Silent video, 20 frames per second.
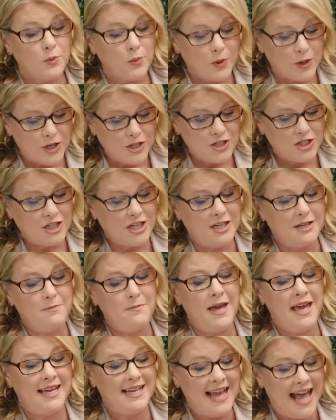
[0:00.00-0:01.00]
worship,
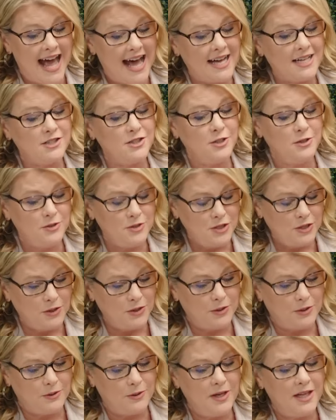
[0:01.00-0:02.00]
and as you
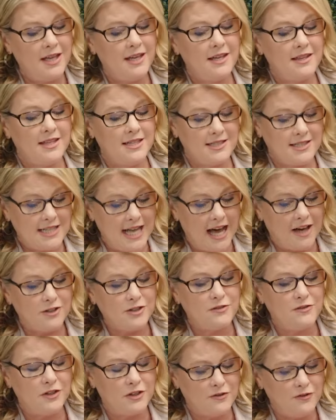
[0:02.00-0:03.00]
do, the sound
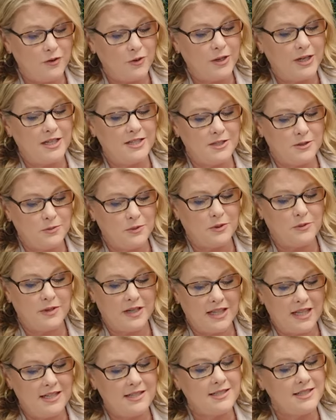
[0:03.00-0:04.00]
of your voice will
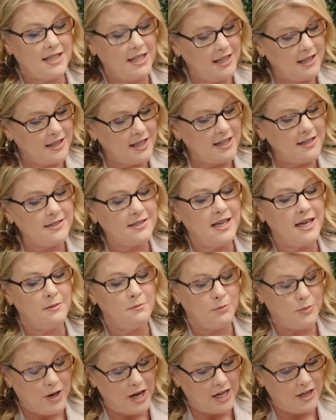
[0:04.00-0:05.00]
release healings
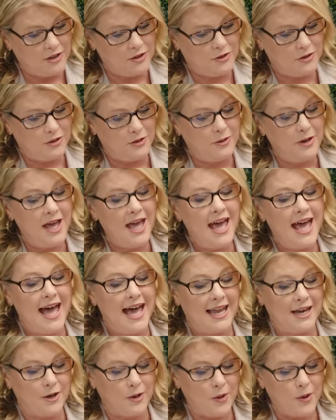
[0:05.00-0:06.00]
and breakthrough
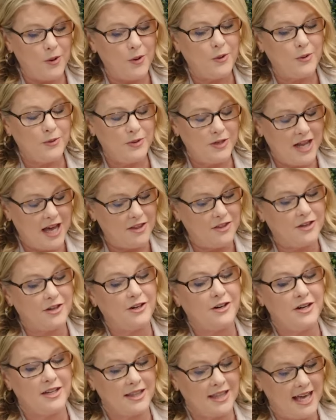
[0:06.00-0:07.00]
at a whole
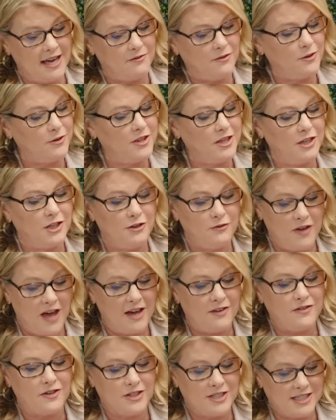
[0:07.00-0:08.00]
nother level than you've
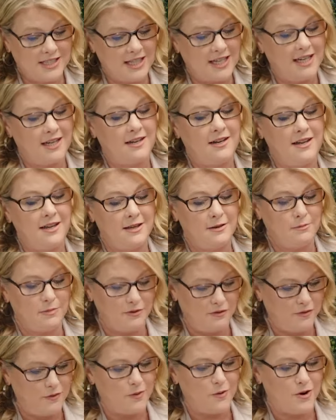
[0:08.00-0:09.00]
ever seen
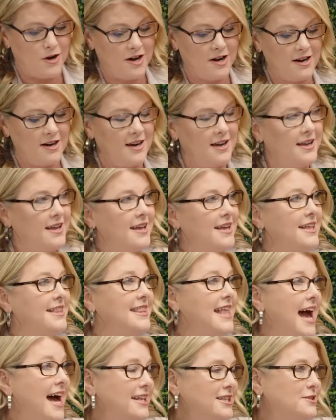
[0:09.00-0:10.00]
before. Wow.
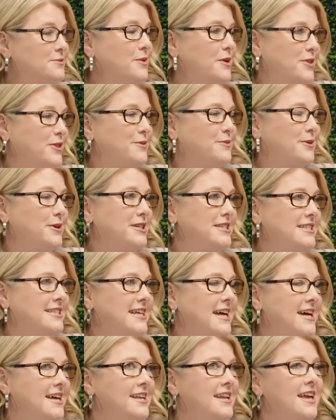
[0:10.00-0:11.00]
That's what the word
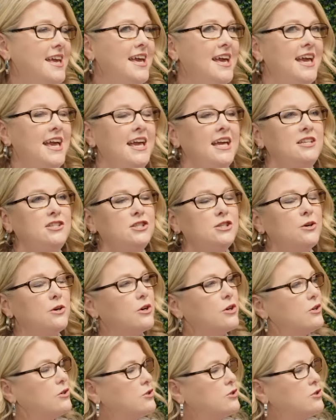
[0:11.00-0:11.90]
said. Yeah. And so it